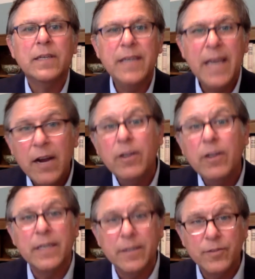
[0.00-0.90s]

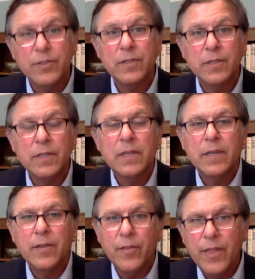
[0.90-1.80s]
narratives
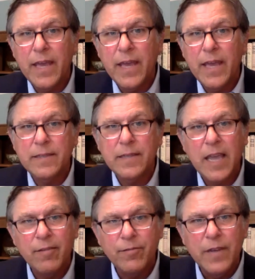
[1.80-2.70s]
that
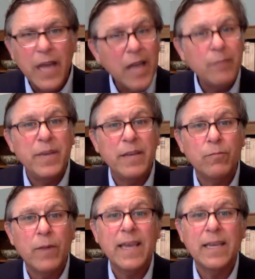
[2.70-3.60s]
have not
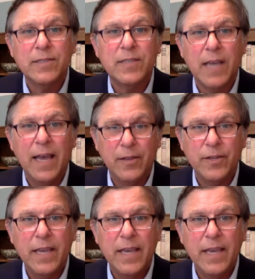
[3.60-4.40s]
been reconciled.